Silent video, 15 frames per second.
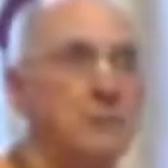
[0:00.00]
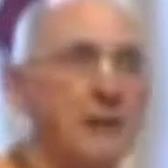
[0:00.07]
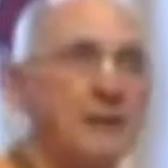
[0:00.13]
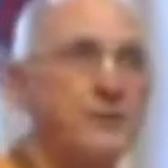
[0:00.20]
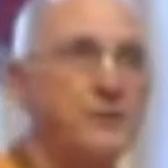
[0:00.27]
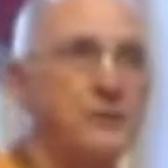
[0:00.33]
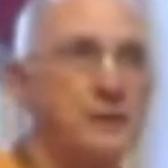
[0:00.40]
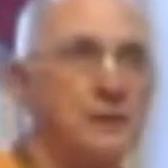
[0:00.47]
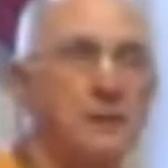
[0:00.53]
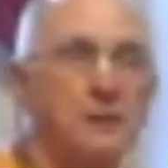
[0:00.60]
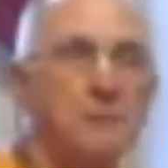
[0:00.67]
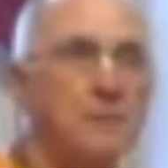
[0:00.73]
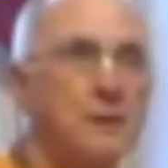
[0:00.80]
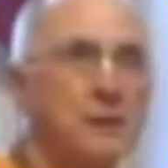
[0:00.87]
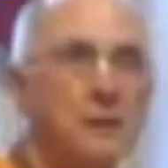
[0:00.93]

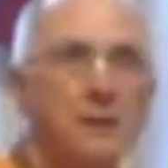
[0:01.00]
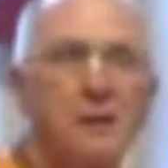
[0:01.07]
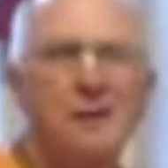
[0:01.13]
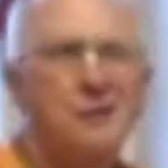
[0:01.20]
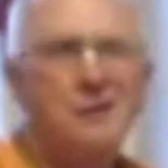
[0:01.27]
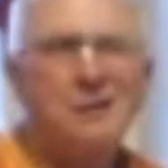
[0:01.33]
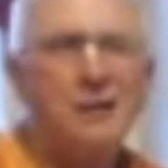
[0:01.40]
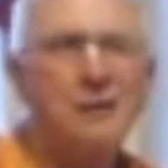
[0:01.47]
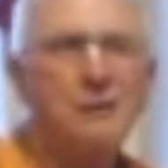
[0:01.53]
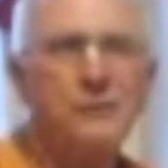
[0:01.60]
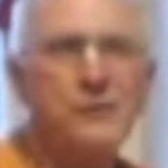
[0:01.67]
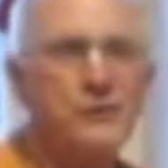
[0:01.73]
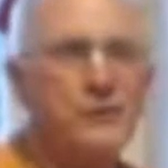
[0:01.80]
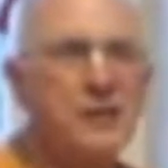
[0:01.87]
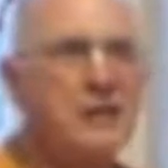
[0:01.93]
matsaranam, they
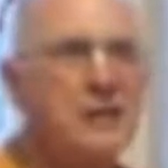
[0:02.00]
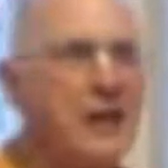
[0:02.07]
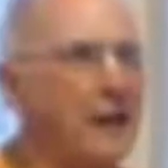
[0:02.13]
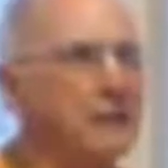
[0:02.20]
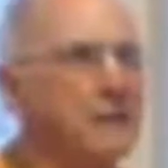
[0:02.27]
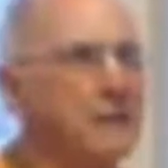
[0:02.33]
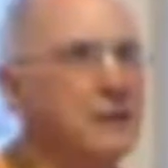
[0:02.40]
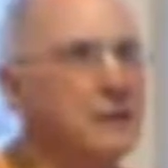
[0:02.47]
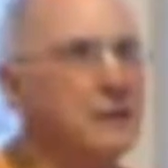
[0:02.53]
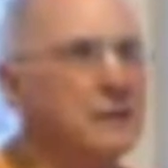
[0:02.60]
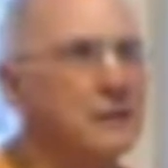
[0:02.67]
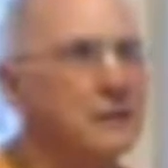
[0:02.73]
don't see that need.